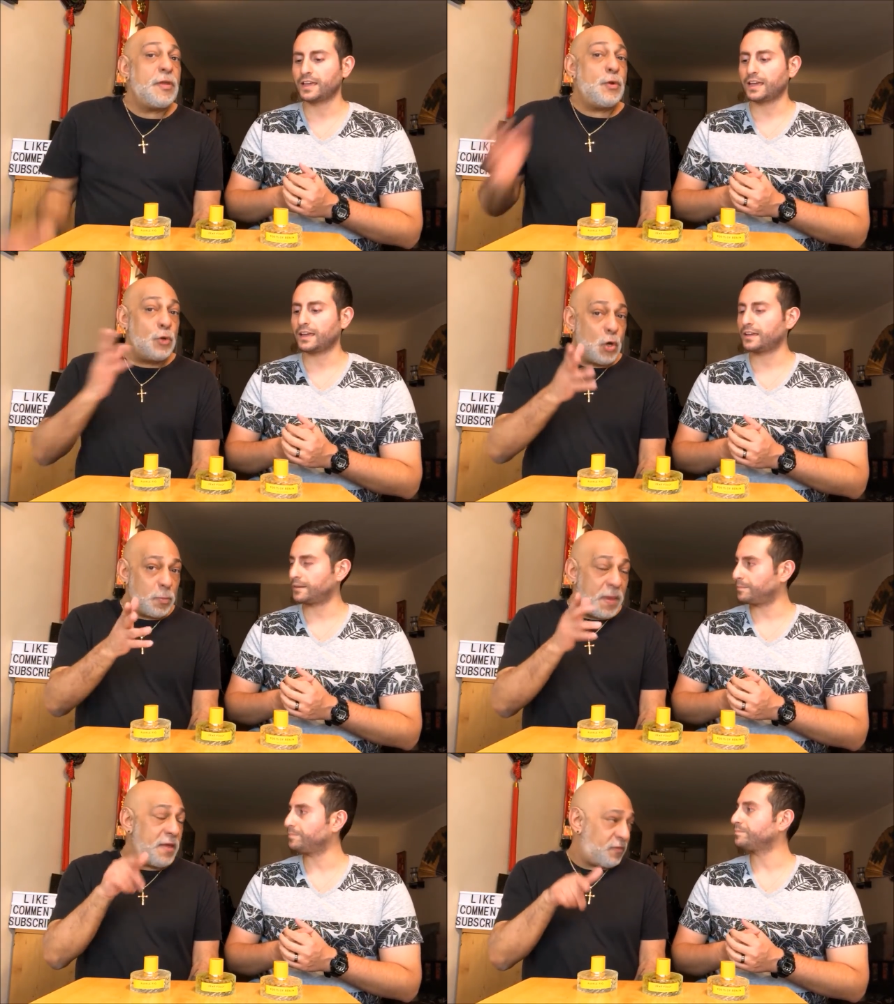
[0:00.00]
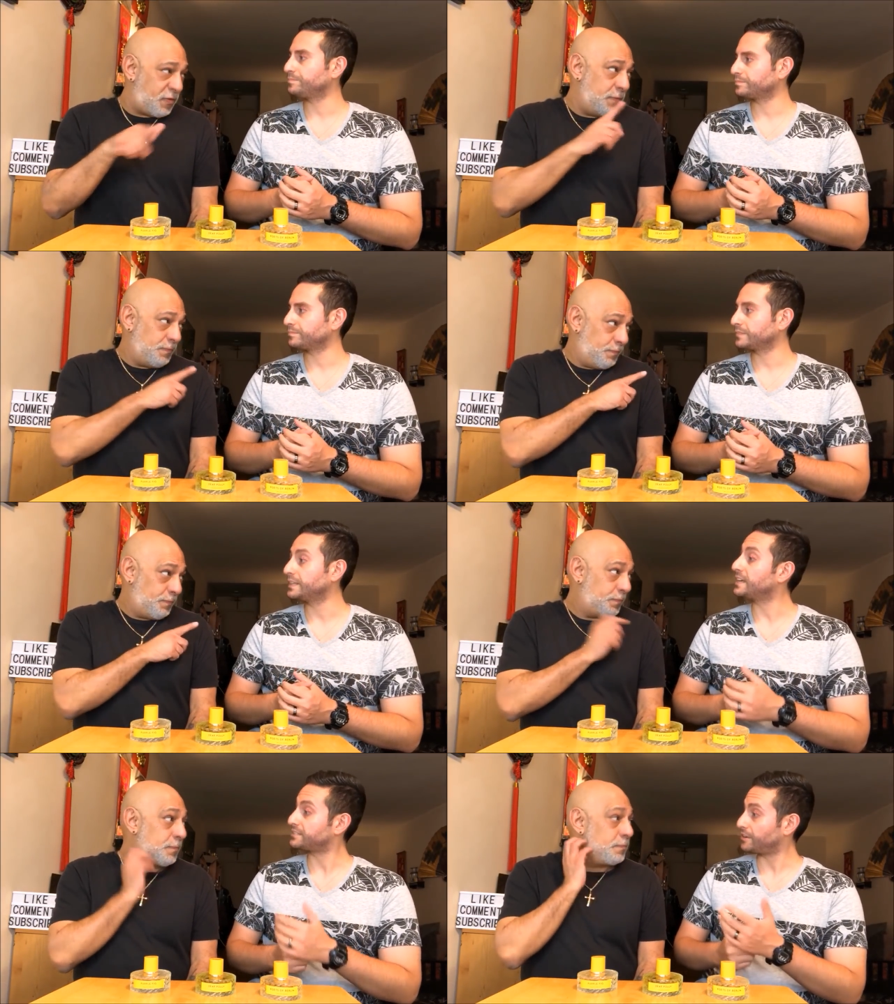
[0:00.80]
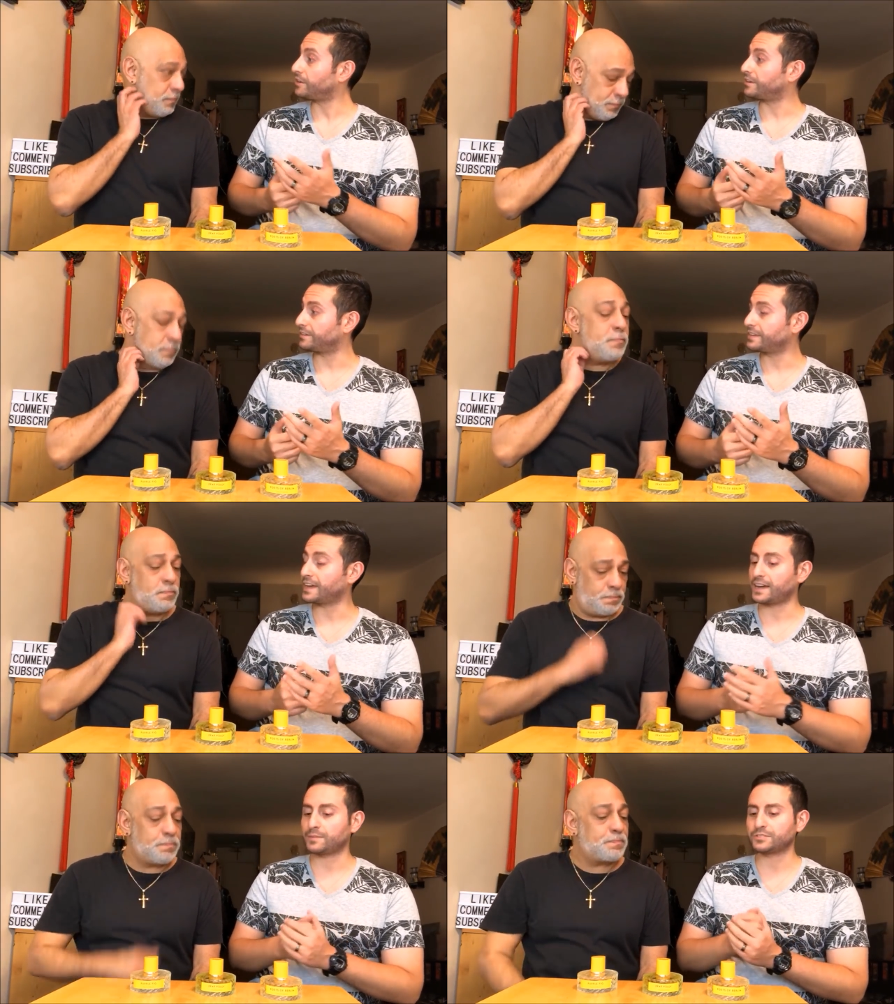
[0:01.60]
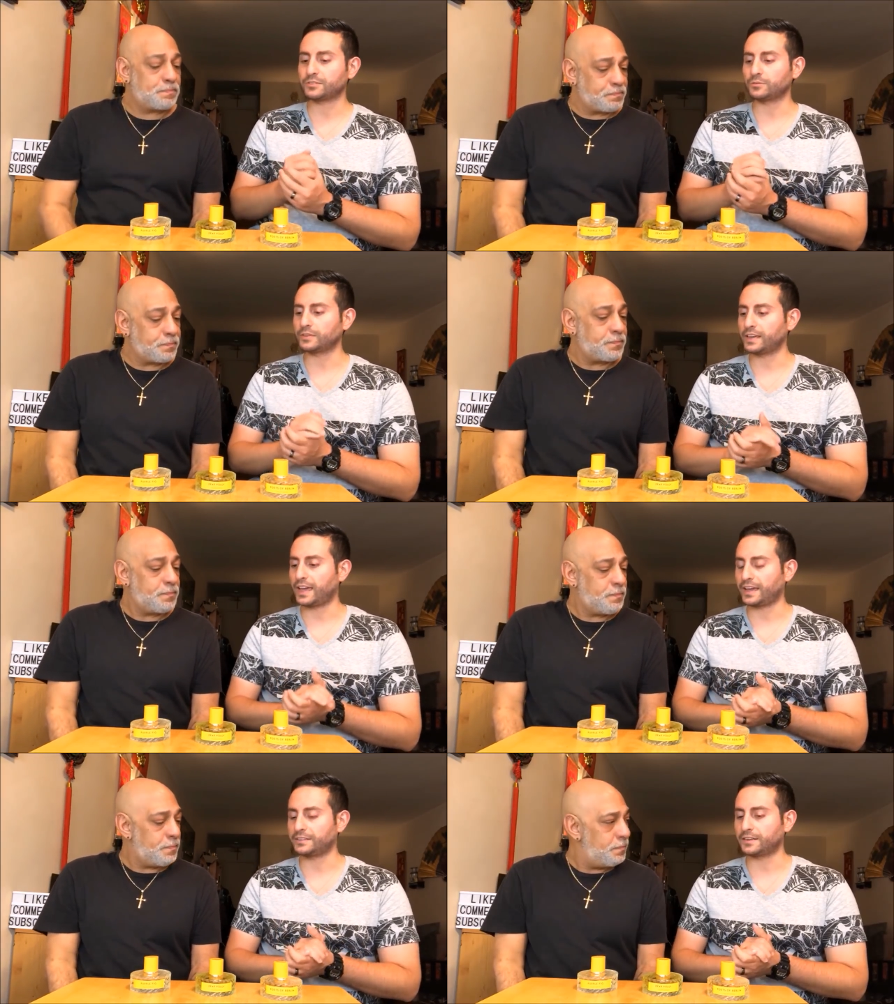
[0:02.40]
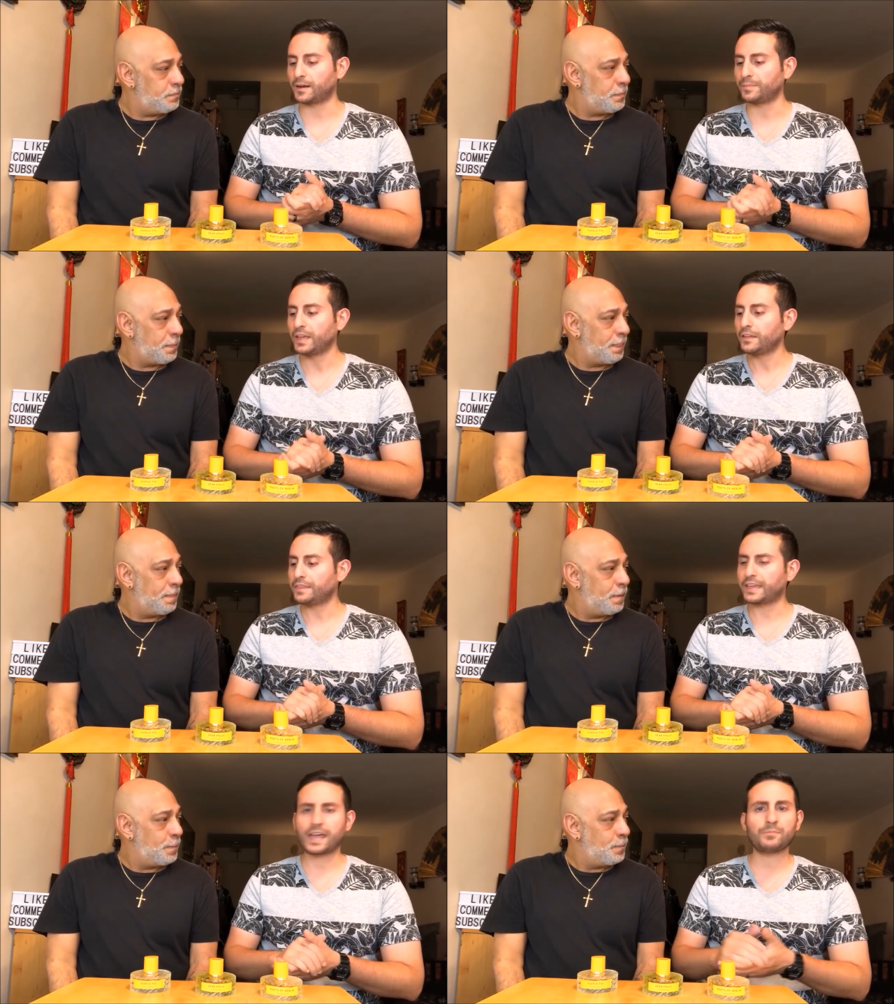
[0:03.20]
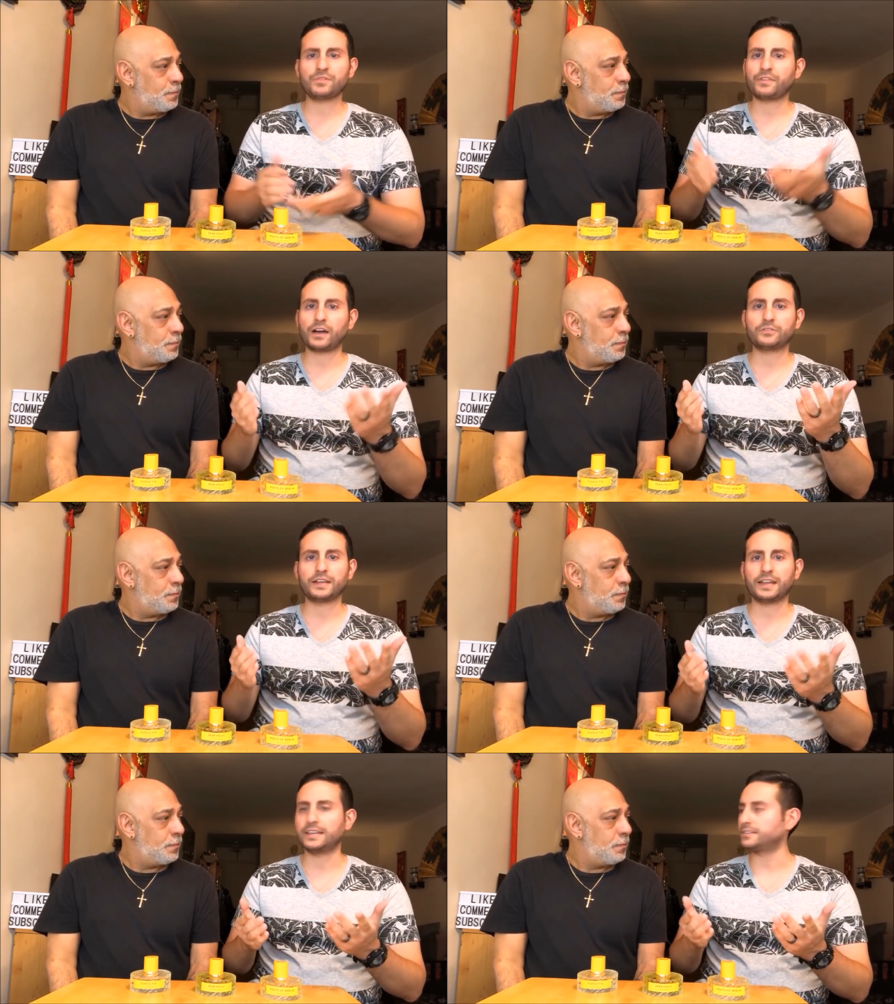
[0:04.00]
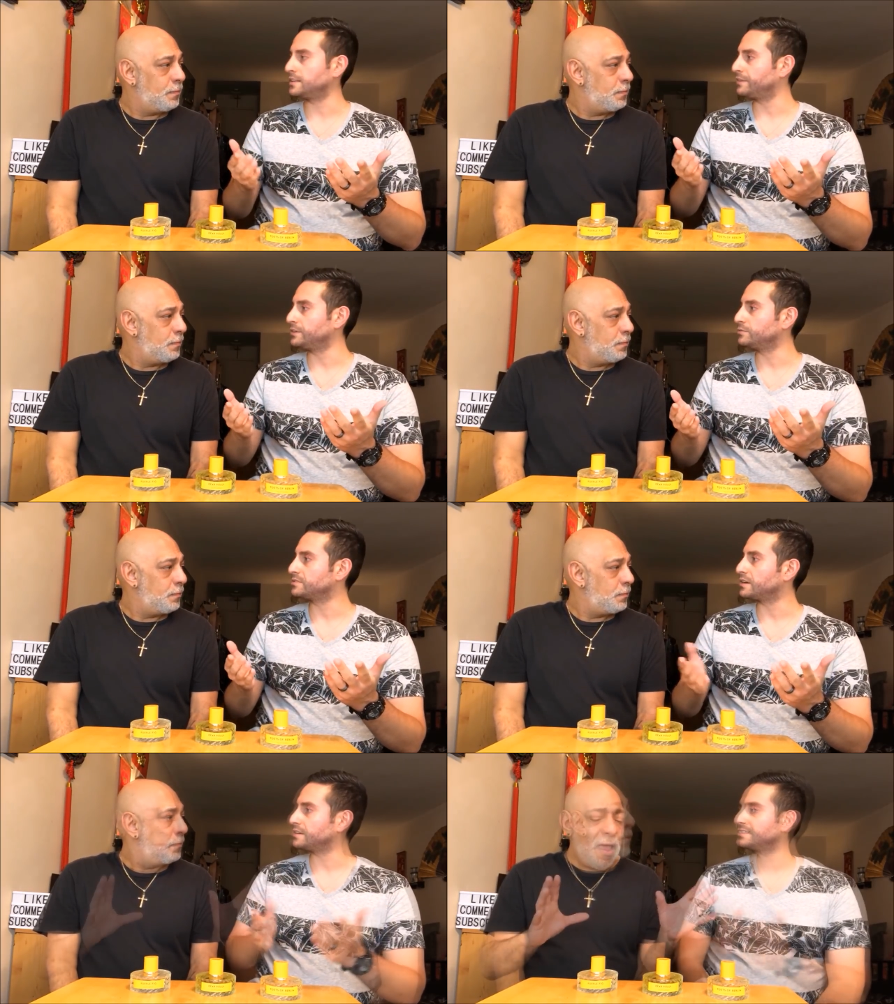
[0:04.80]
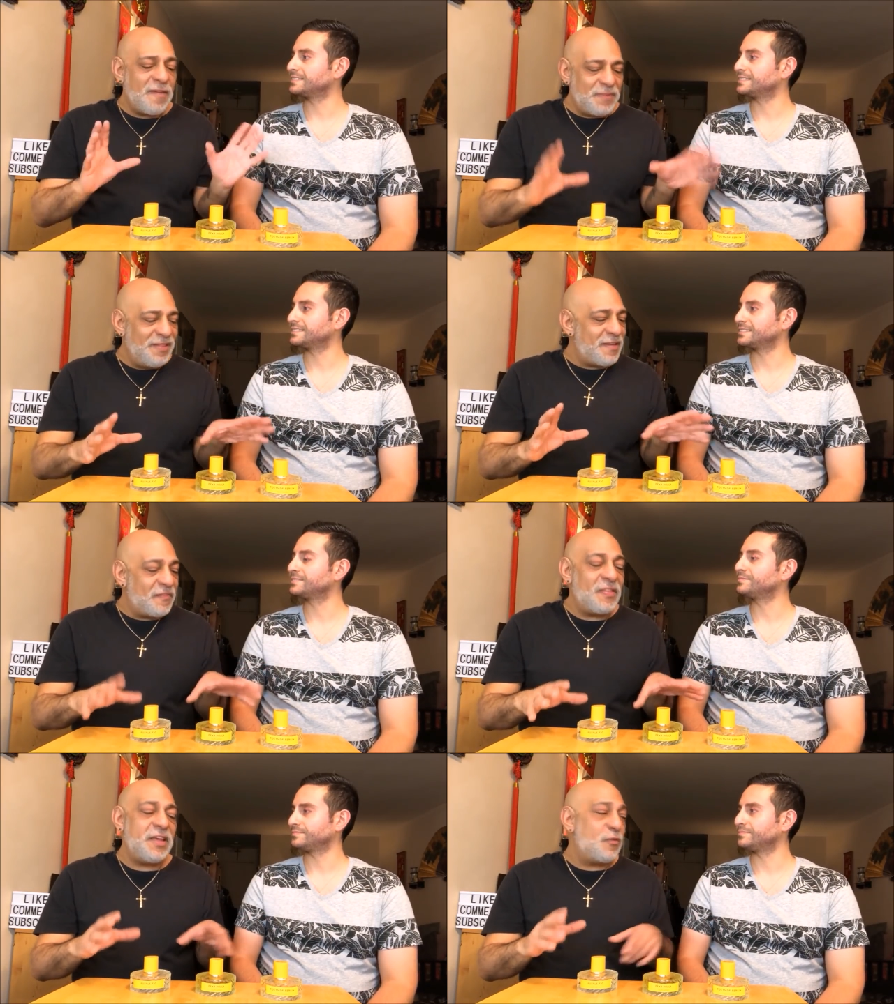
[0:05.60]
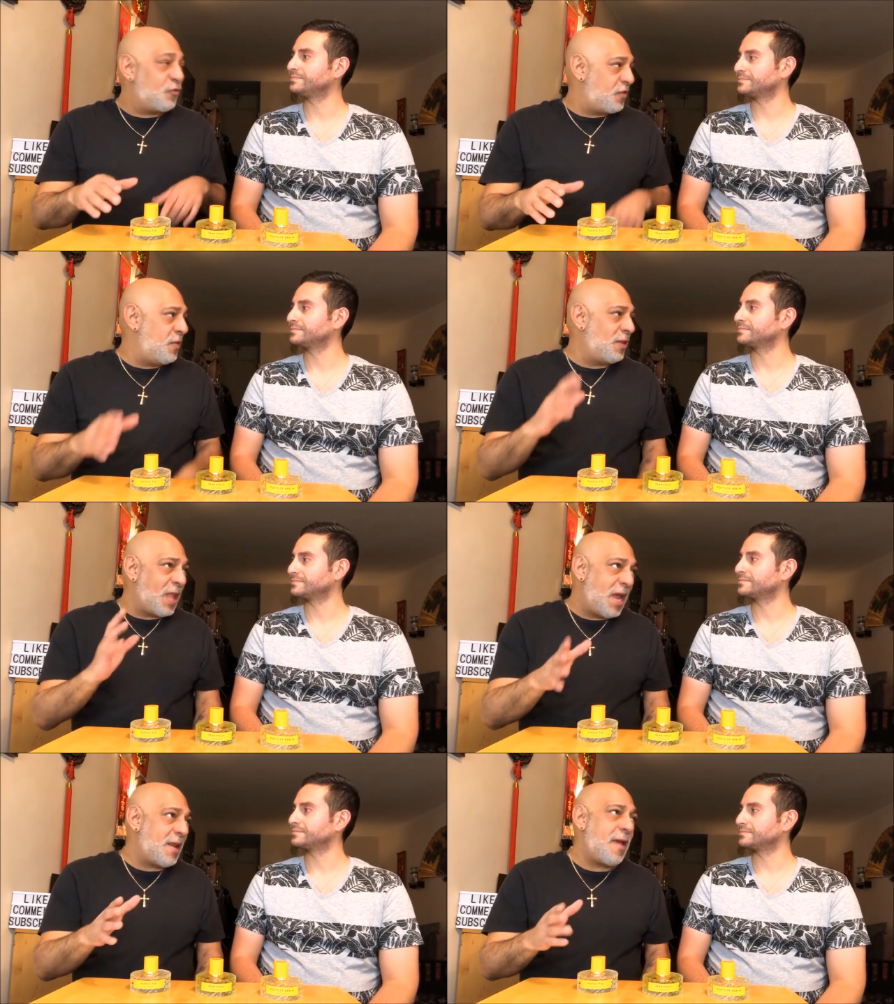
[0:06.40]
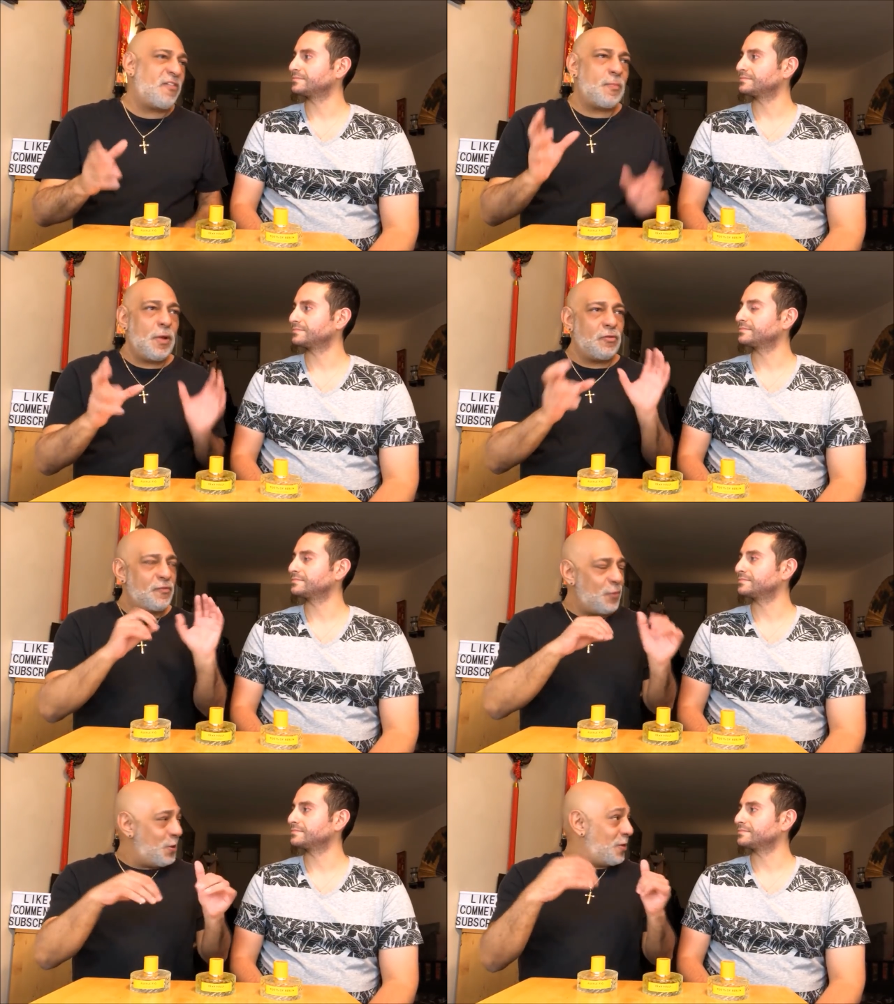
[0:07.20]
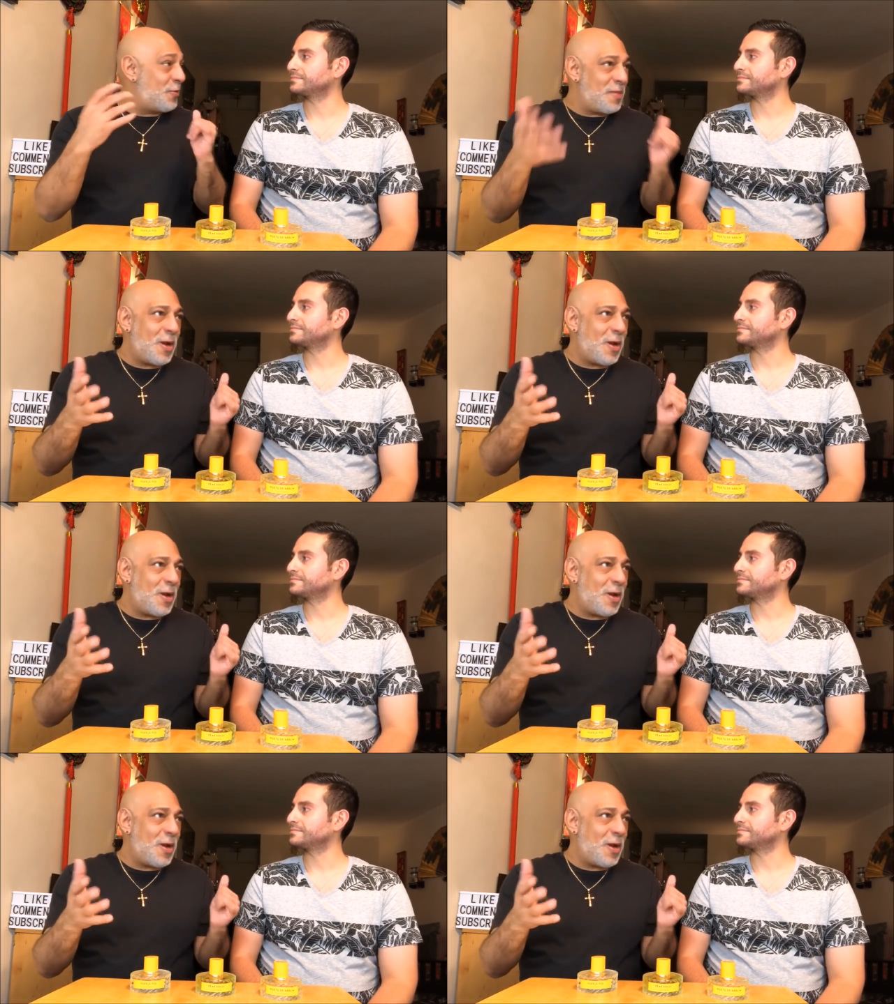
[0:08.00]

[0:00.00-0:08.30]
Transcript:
Speaker 1: They're New York based. Yes, they are. Mm -hmm. Yeah, absolutely. And um, they can be found at Aedes de Venustas. I've
Speaker 2: been definitely interested in the line. I smelled a few here and